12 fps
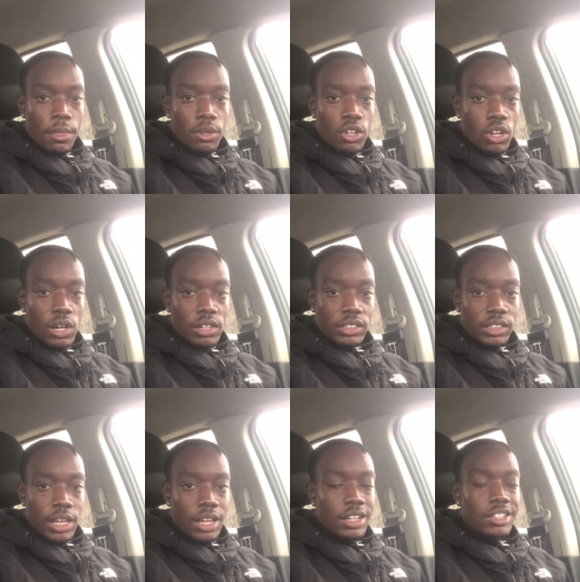You know what I'm
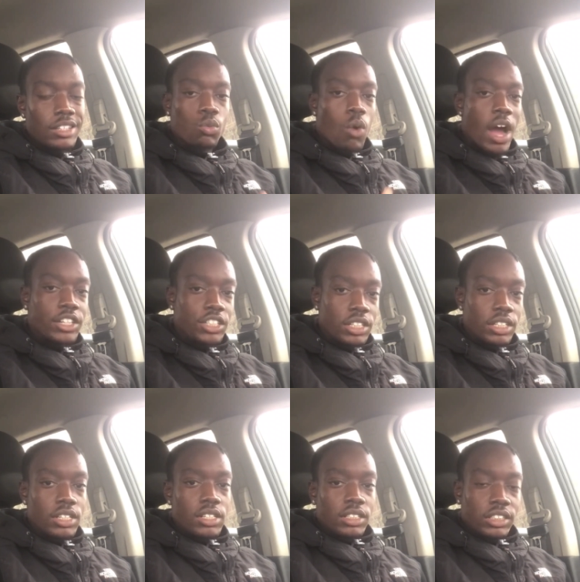saying? Just watch it,
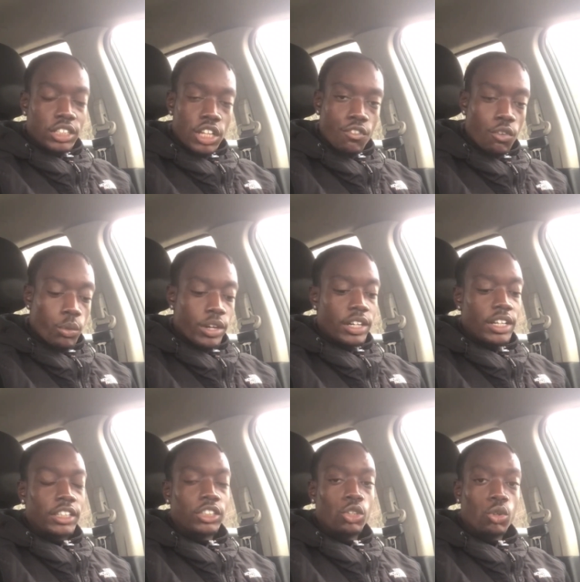see it for what it
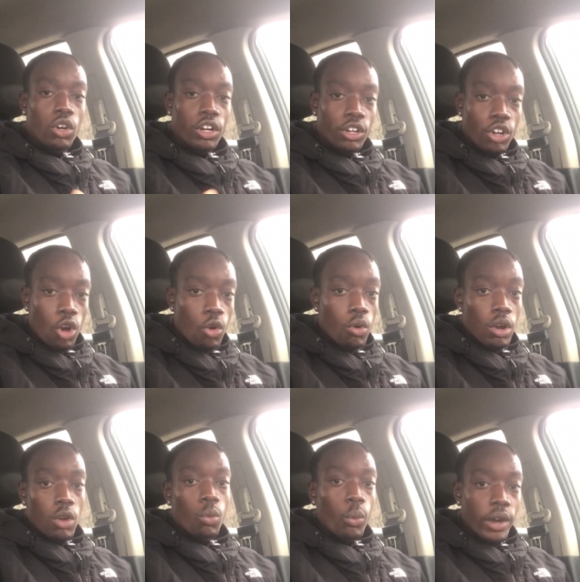is, and you're going to know
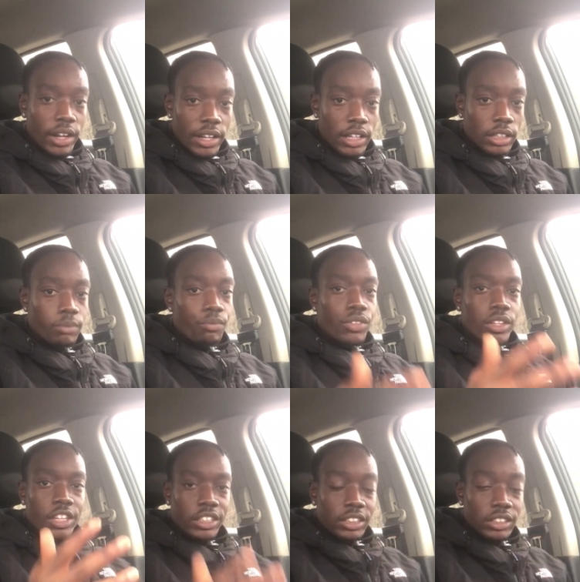what it is.
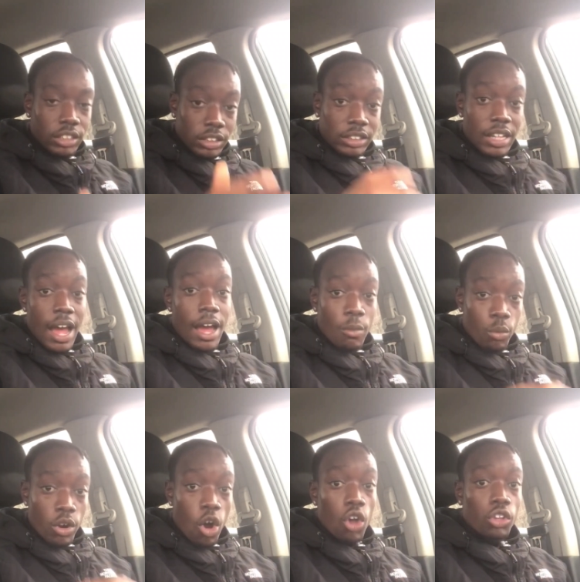This is the time
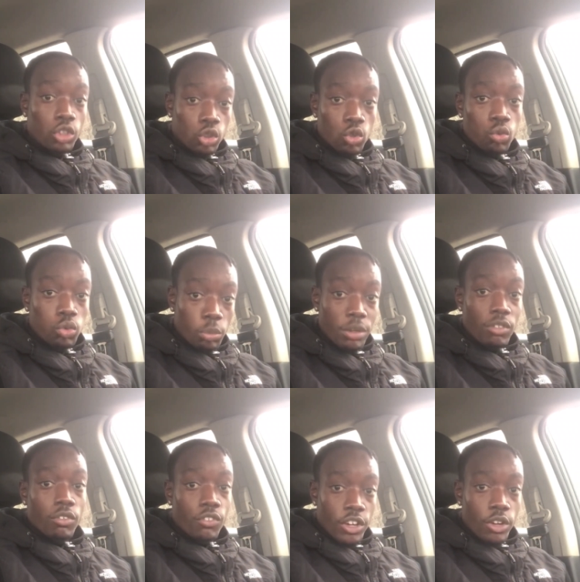where all the truth will be
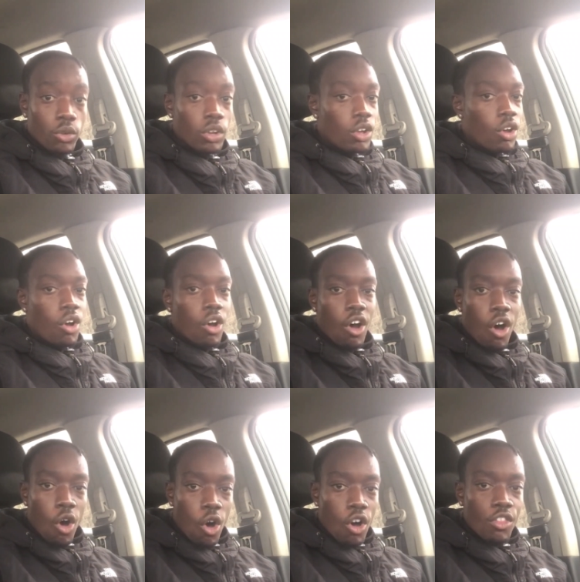revealed.
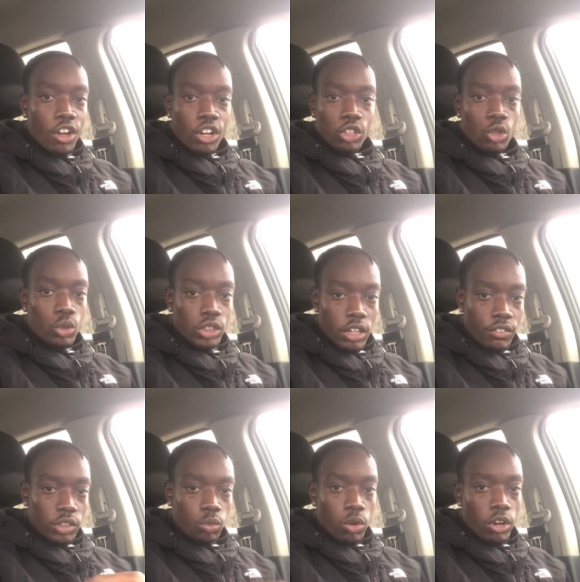All the illusion of
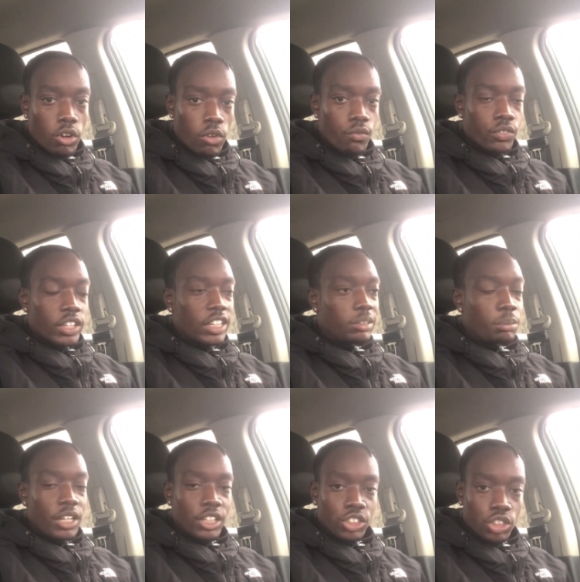this world is
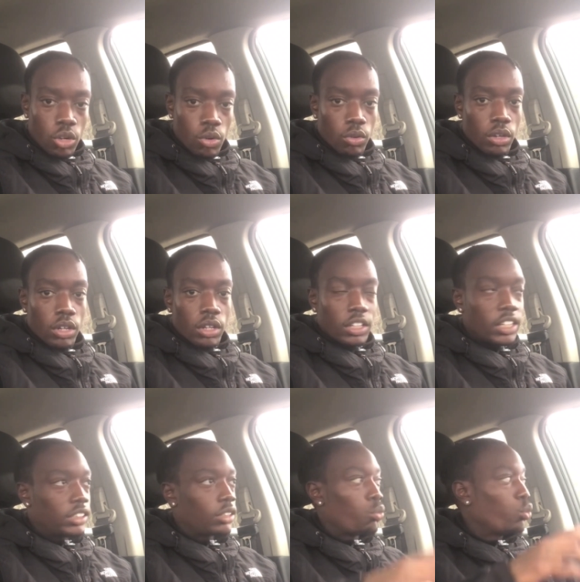being showed.
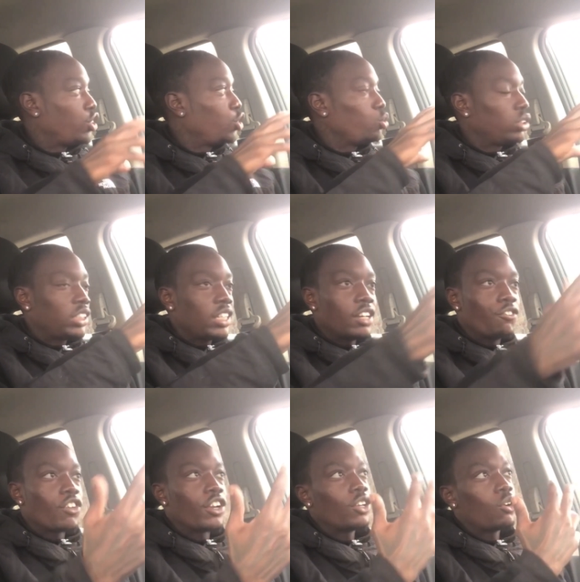Listen, what you see in
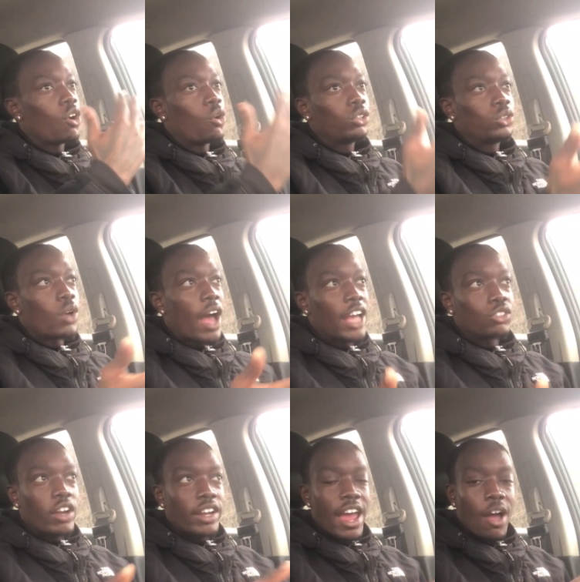front of your own two eyes
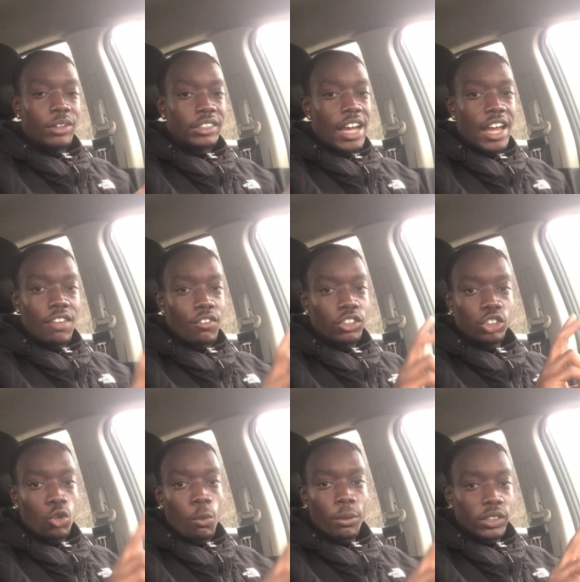right now is not even
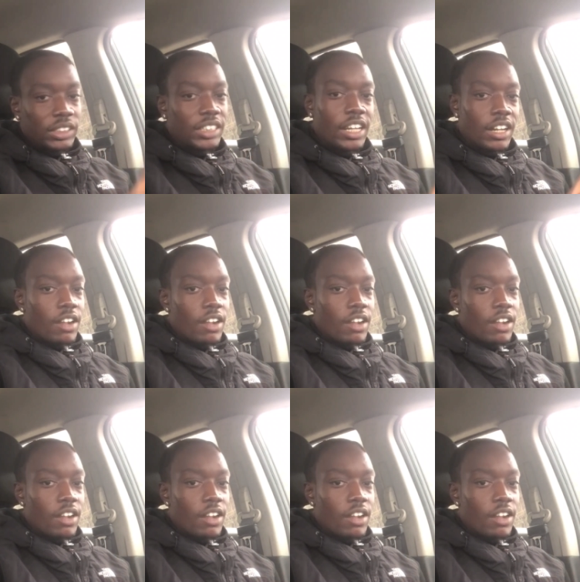2%